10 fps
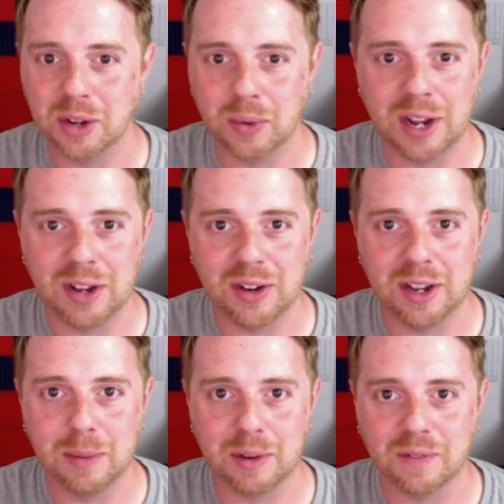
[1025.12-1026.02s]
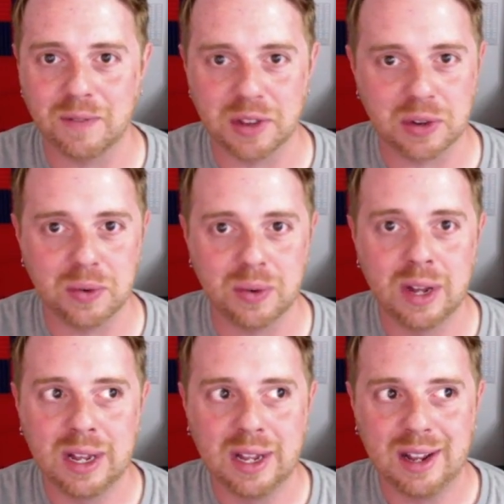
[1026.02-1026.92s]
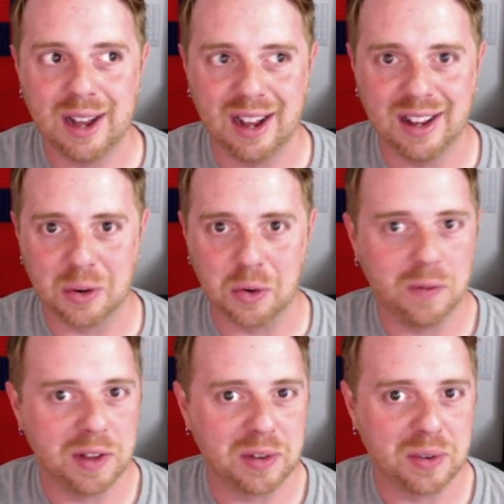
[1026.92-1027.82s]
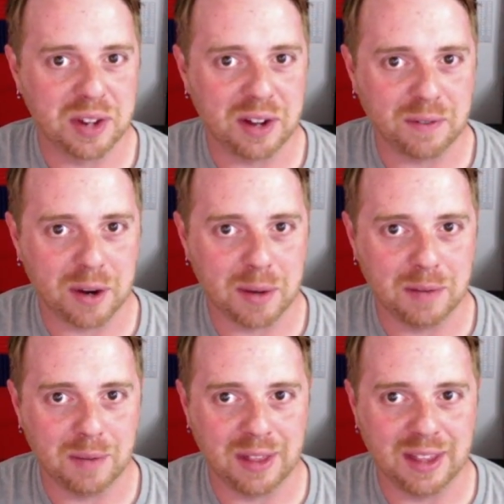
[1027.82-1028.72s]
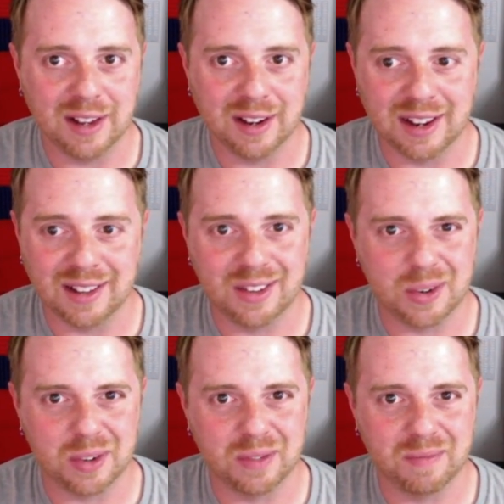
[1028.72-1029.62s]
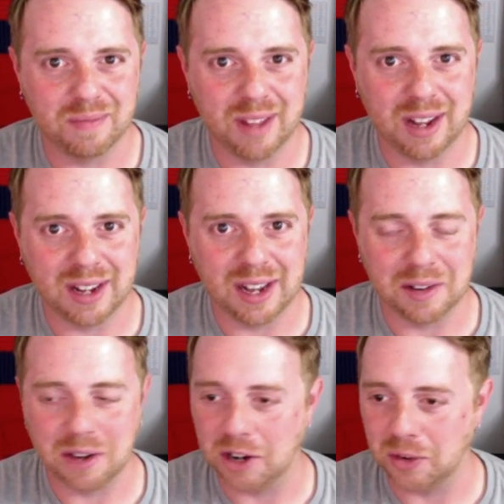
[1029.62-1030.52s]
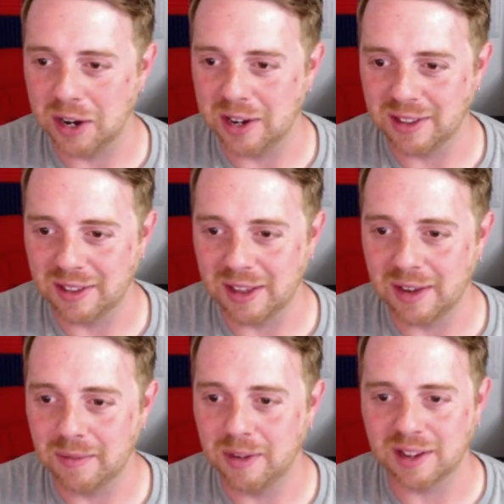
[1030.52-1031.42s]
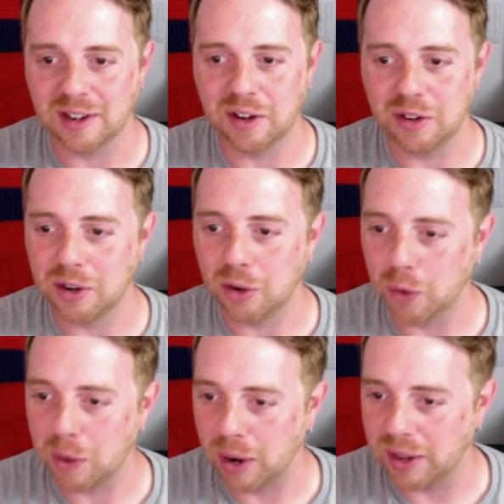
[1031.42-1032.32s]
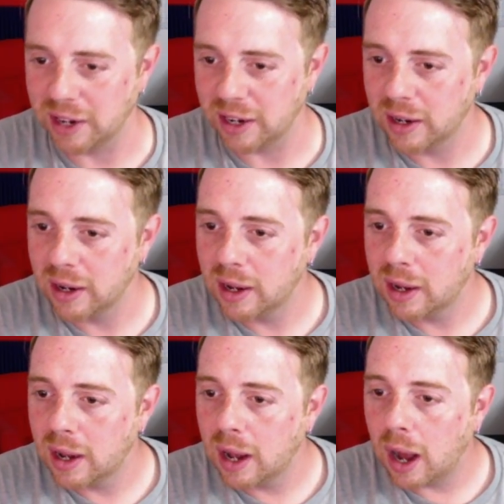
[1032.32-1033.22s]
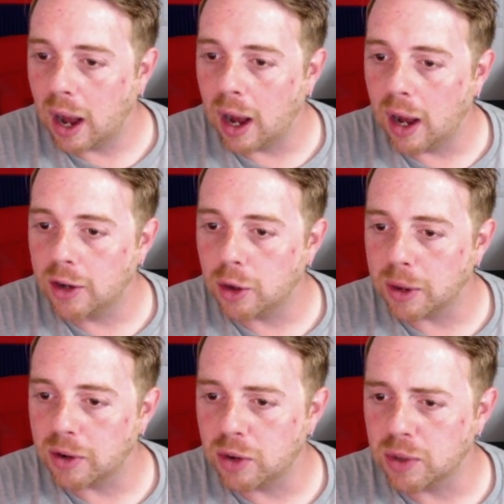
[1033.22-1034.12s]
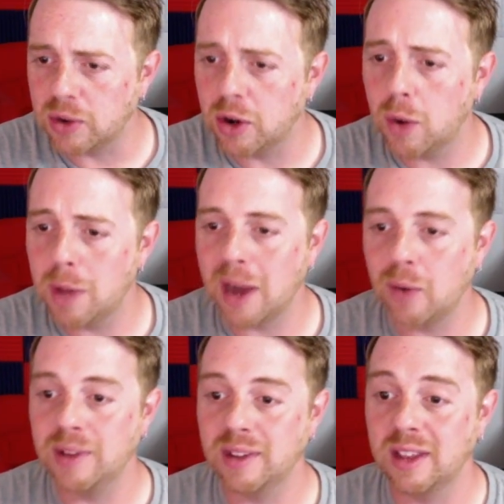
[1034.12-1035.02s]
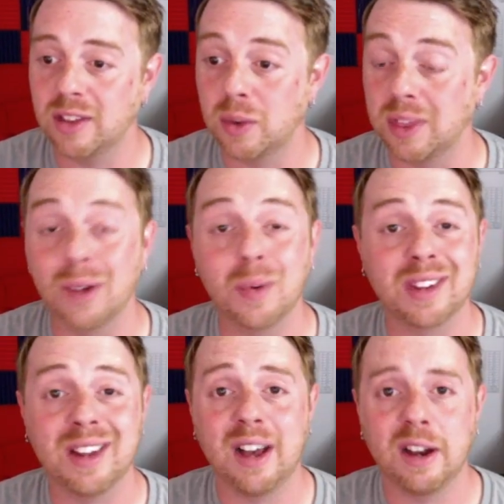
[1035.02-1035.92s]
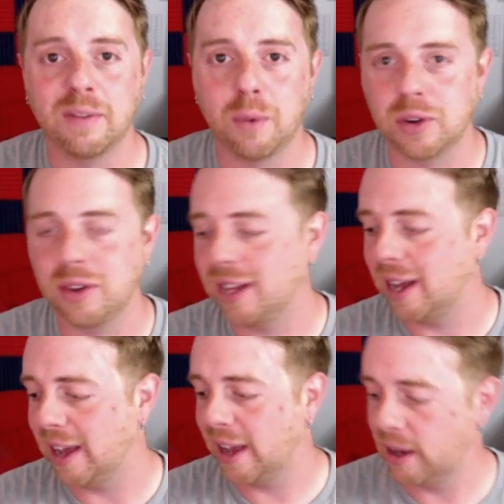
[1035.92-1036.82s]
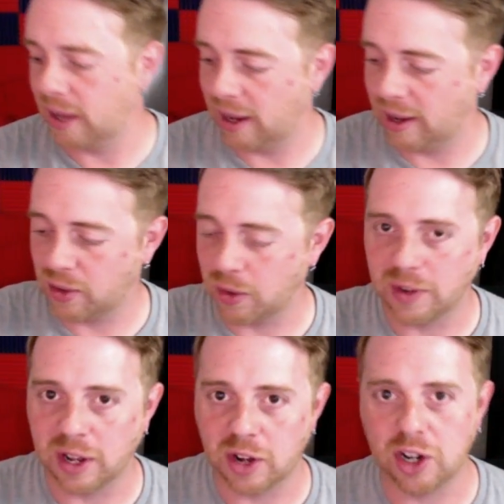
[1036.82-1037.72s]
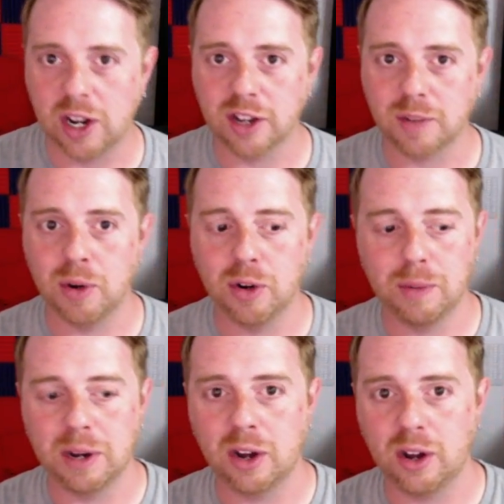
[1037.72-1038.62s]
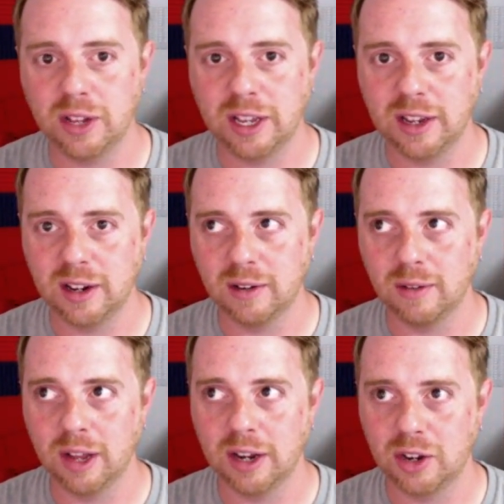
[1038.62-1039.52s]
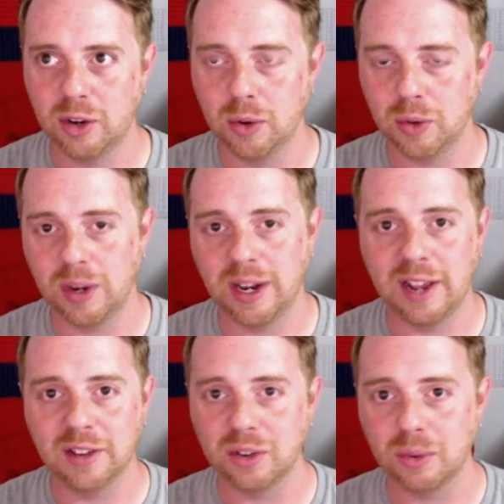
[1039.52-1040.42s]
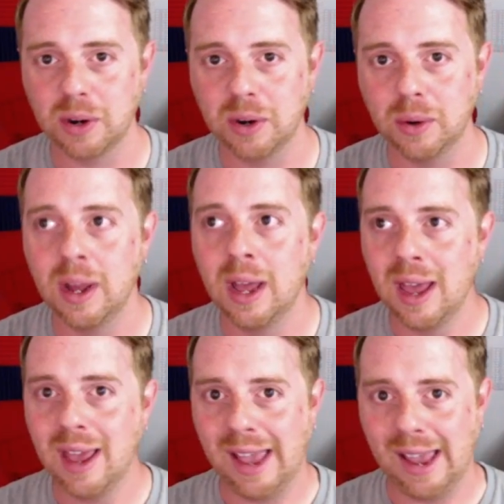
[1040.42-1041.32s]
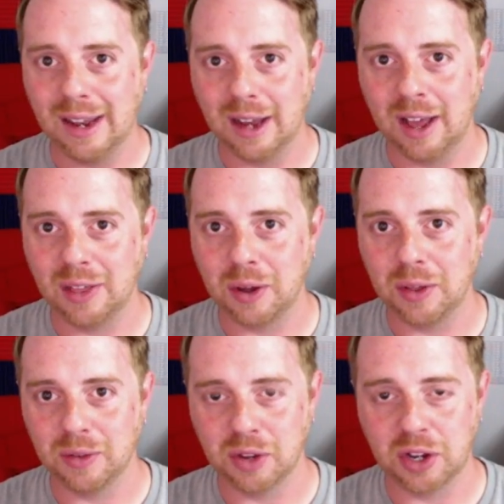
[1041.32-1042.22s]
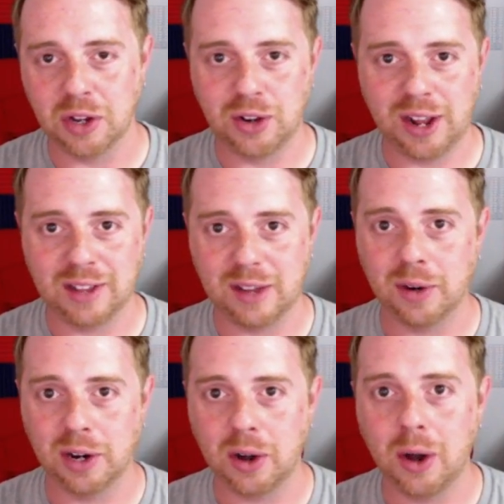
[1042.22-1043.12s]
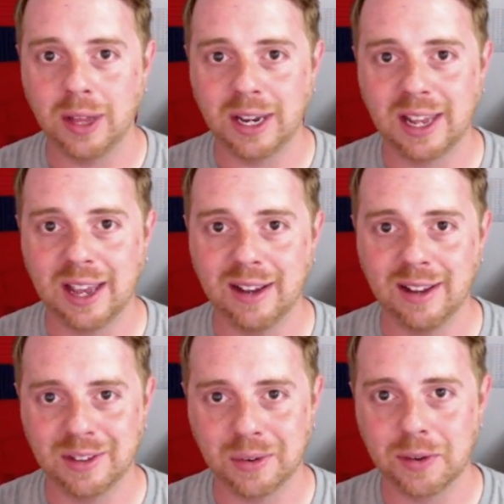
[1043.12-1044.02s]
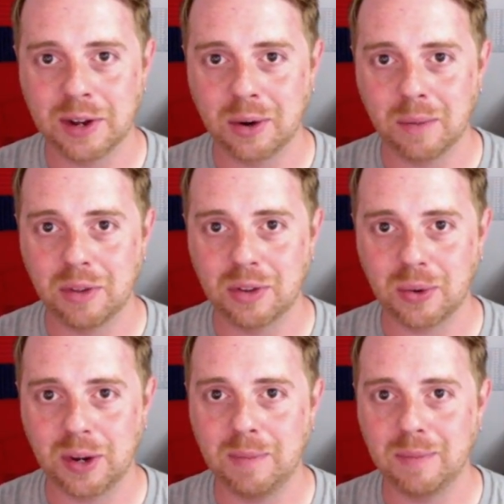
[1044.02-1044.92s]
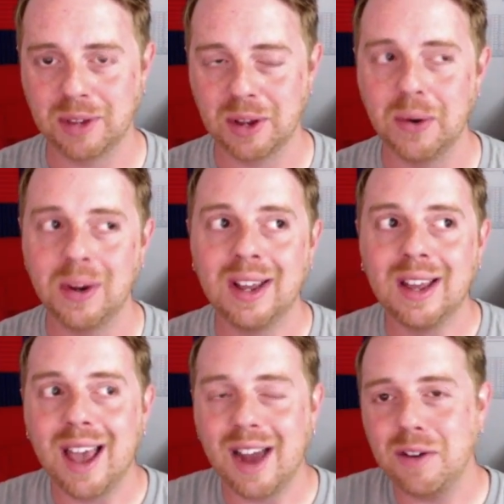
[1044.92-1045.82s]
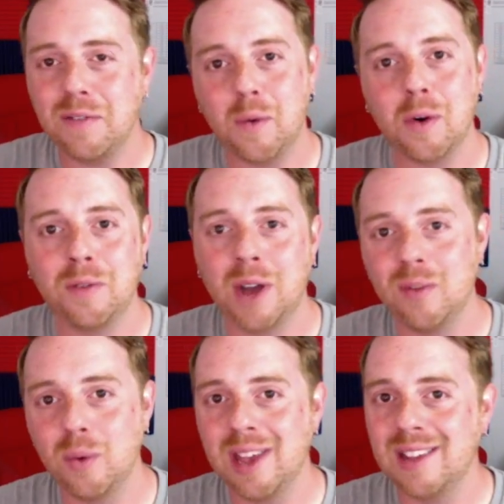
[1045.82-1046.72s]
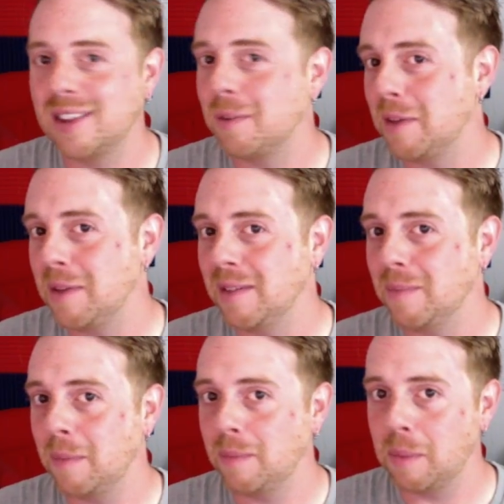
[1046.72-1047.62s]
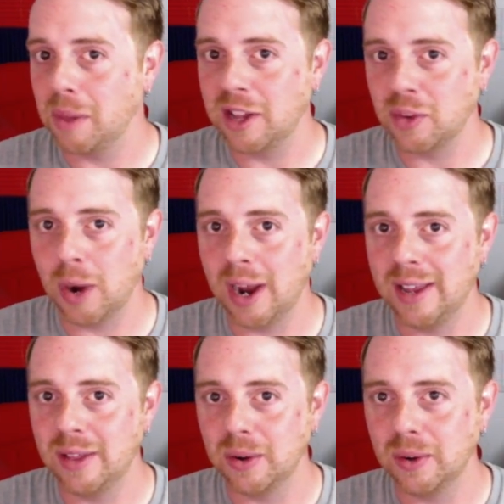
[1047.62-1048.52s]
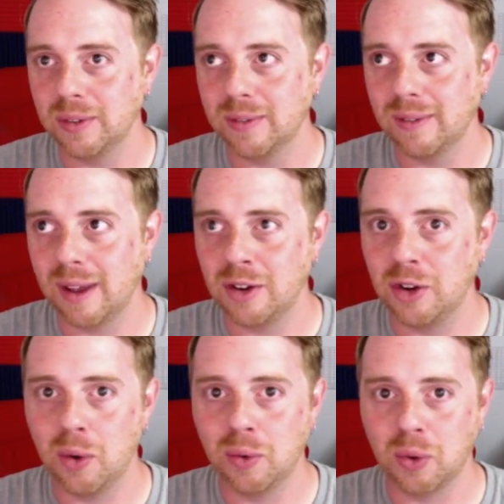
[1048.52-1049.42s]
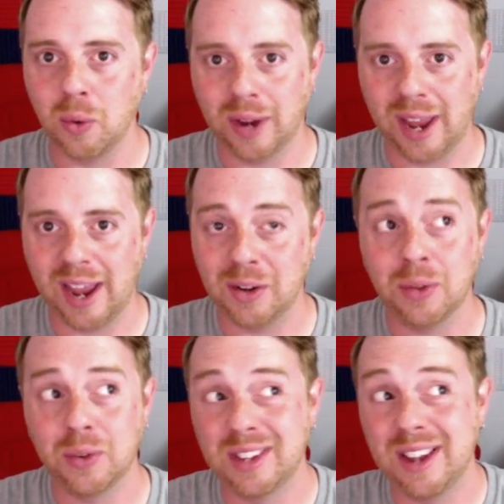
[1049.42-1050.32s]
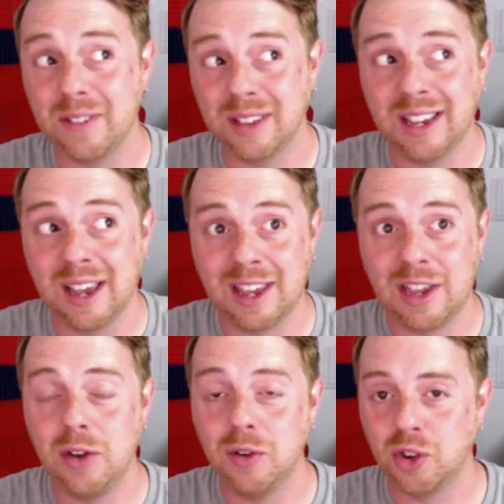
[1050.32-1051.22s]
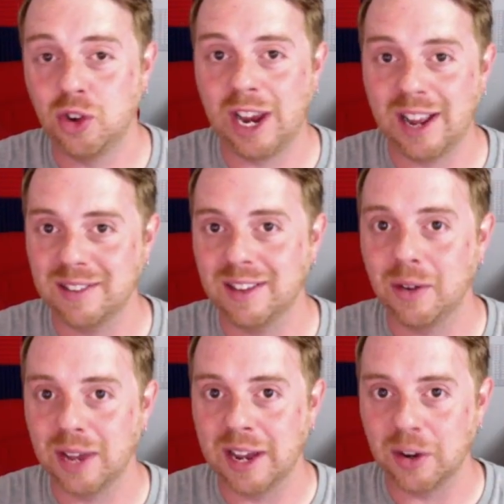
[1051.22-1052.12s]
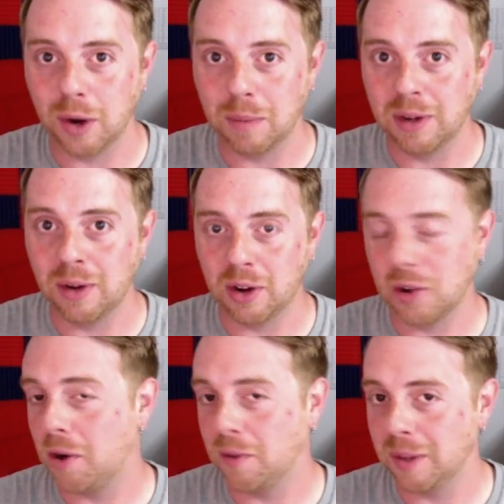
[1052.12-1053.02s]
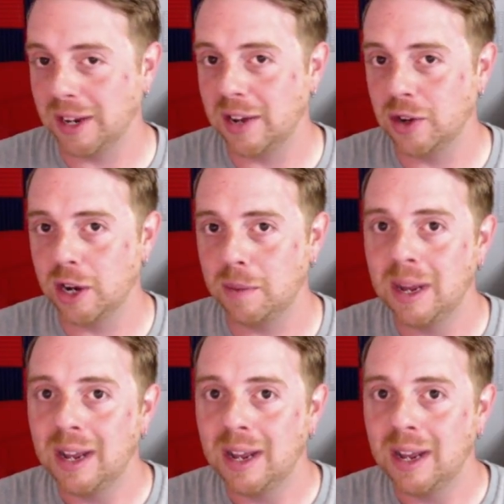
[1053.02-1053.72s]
great, and you could get a bunch of cool physical stuff from it, and then it sort of not great because I think they discontinued it or rebranded it. Your player 2, was there no way back Wednesday this week? There was not. Unfortunately, I had a sort of touchy customer who had been calling in like 2 or 3 days in a row, and I thought there's a good chance they were going to call in again and sort of interrupt the stream. So every 4 or 5 weeks, there may be a place where I either don't or can't, or there's definitely a huge chance that I'll get interrupted on a call from the day job.